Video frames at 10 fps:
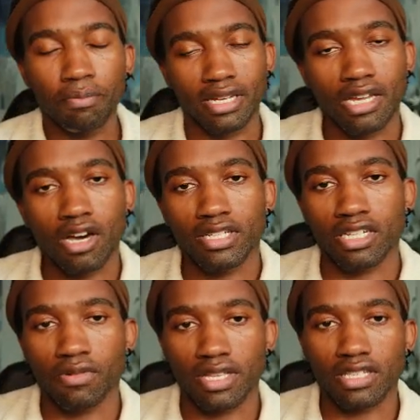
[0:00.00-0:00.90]
but now it
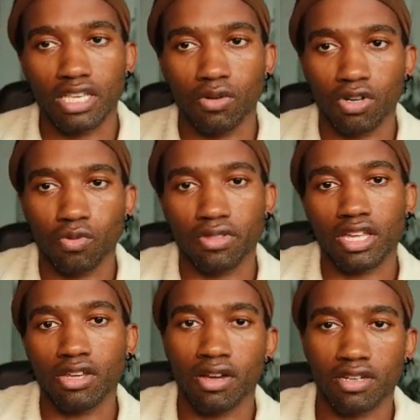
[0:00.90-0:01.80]
generates keyword with
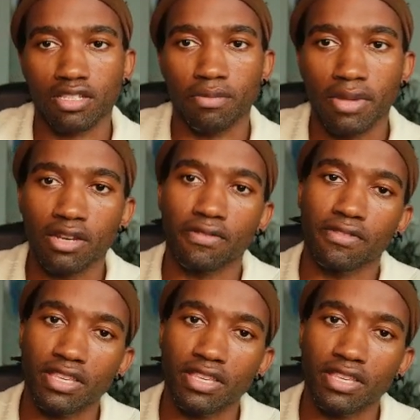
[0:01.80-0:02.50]
that context in mind of